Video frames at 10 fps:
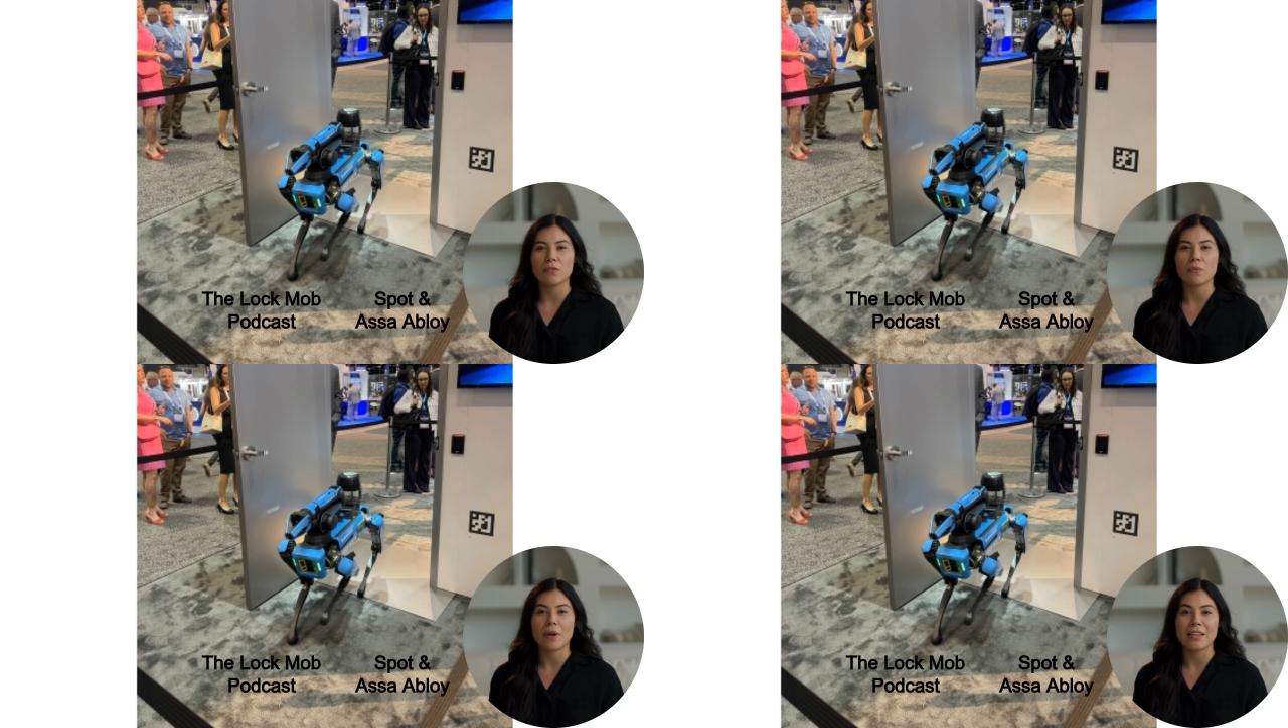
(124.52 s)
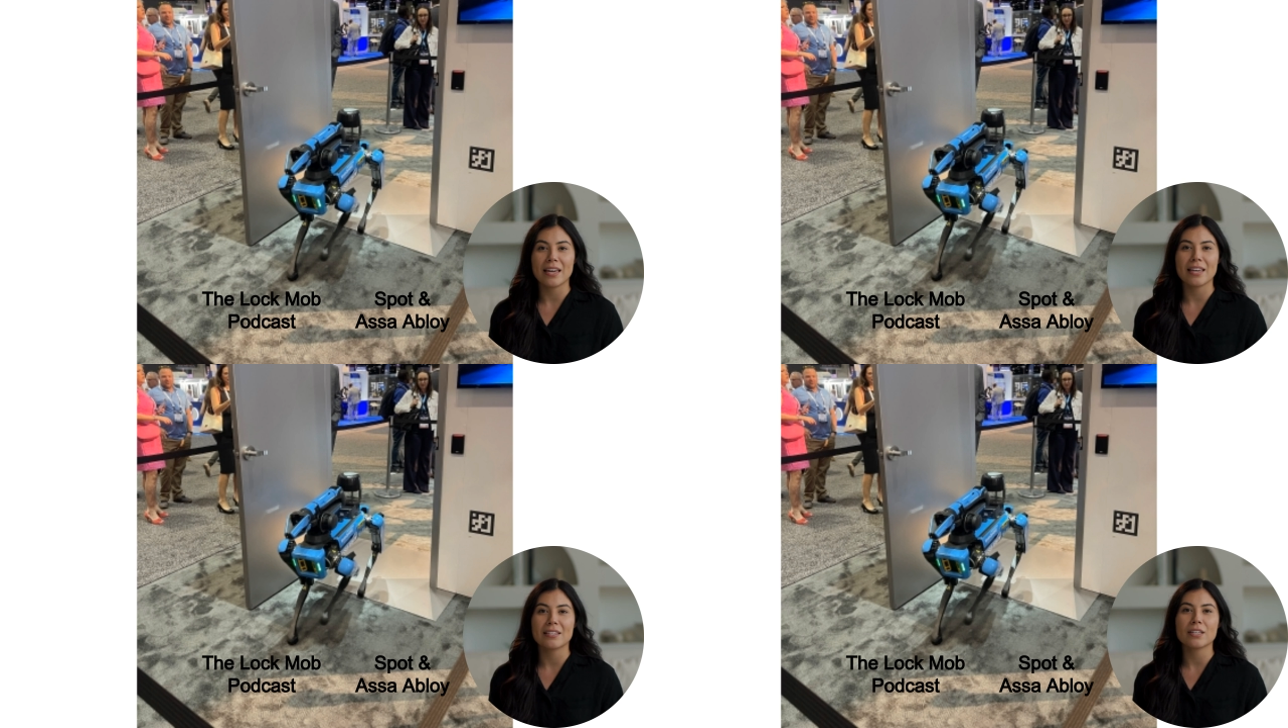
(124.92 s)
the way they
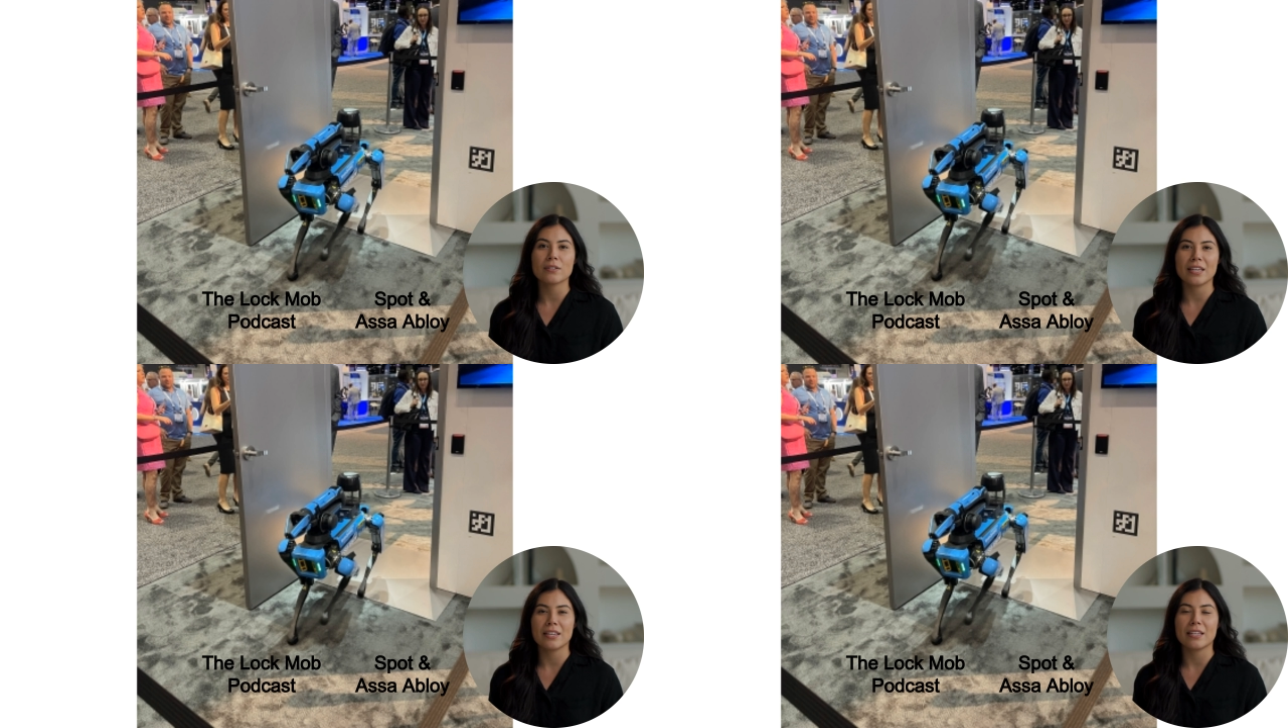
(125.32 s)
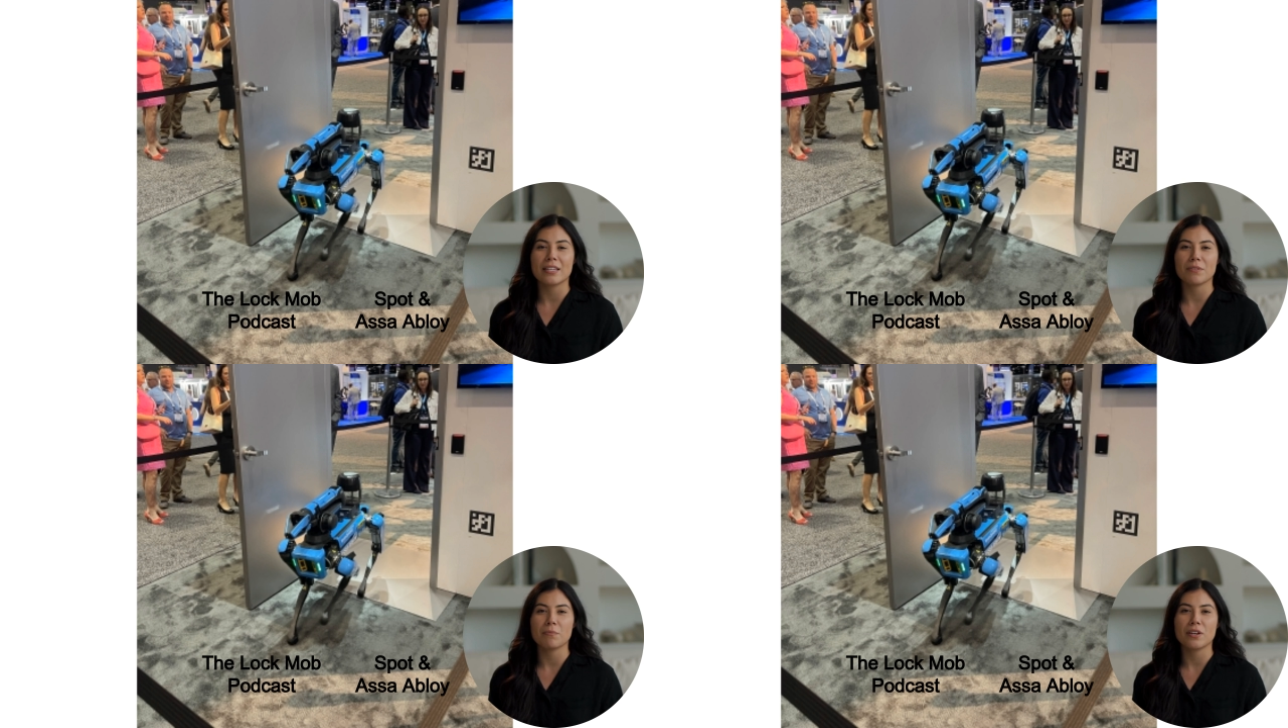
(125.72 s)
integrated it,
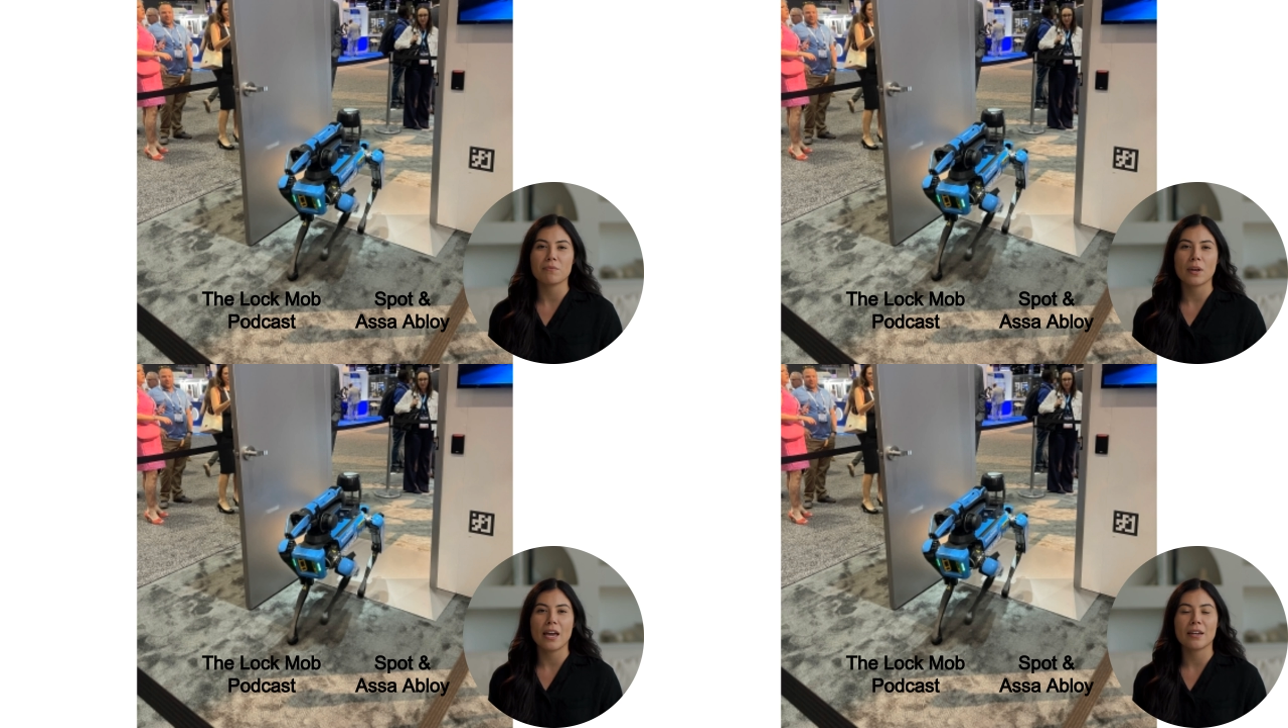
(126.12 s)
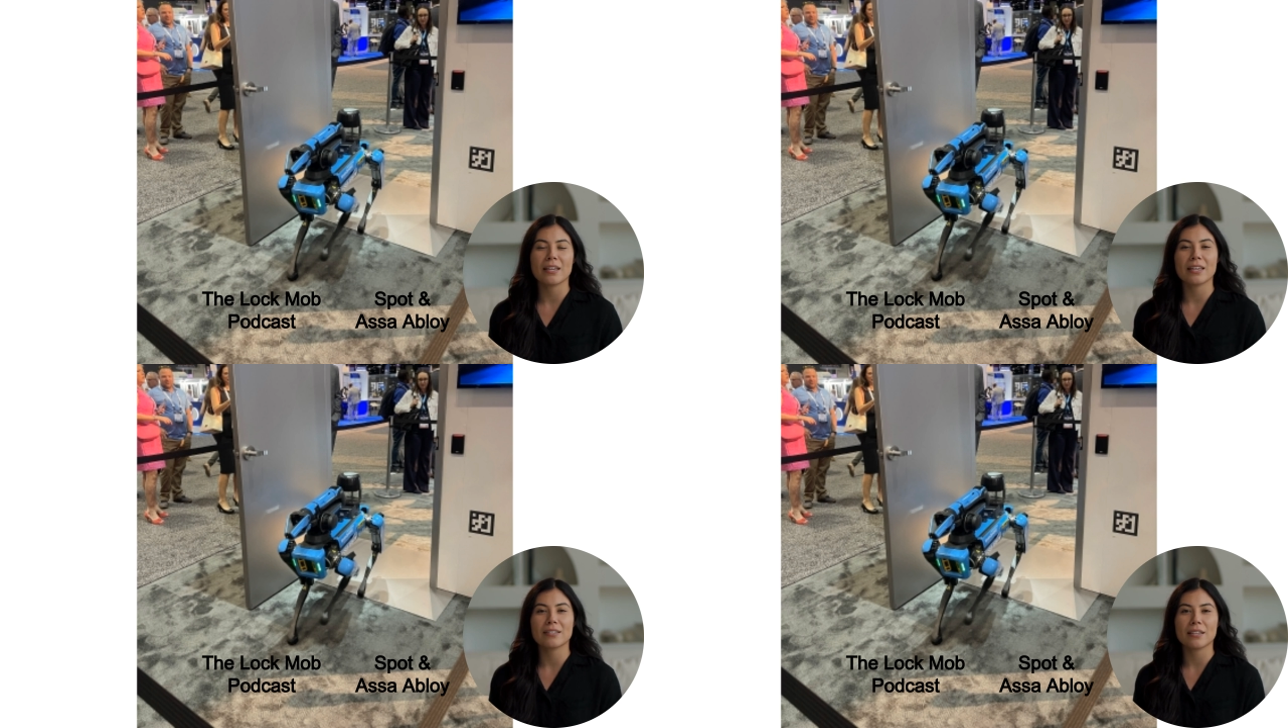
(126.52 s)
it's much more
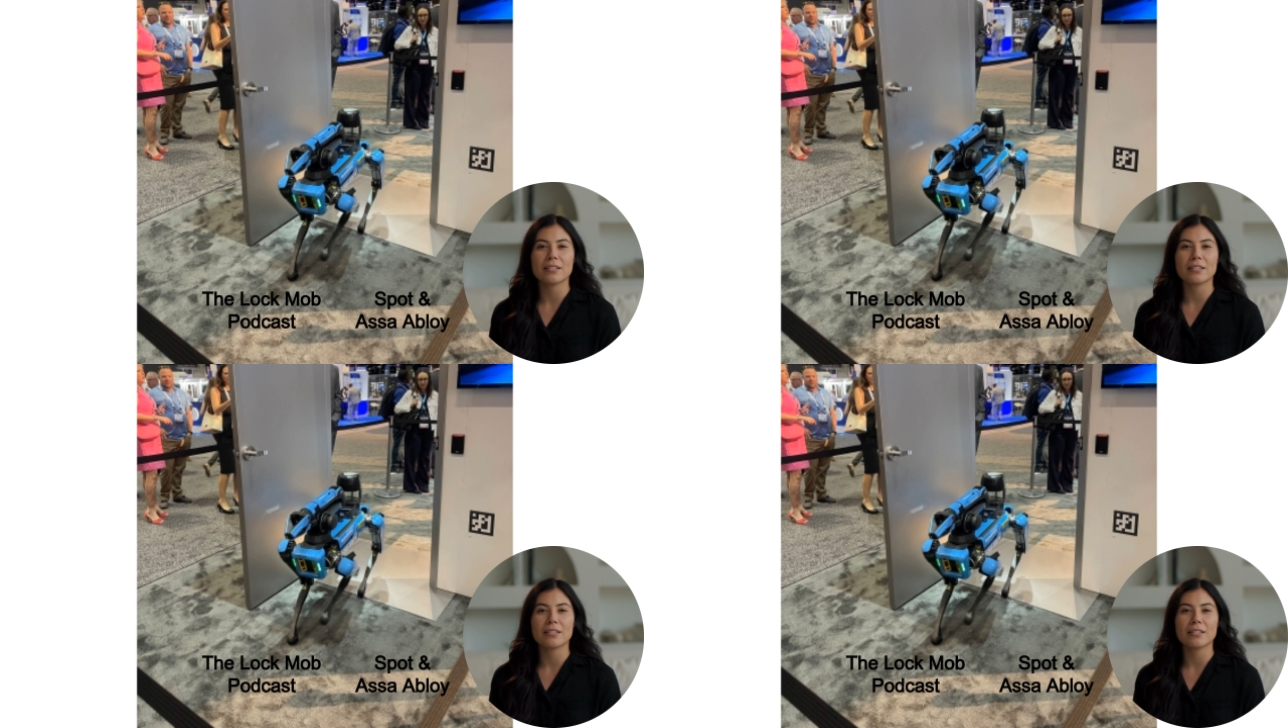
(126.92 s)
elegant than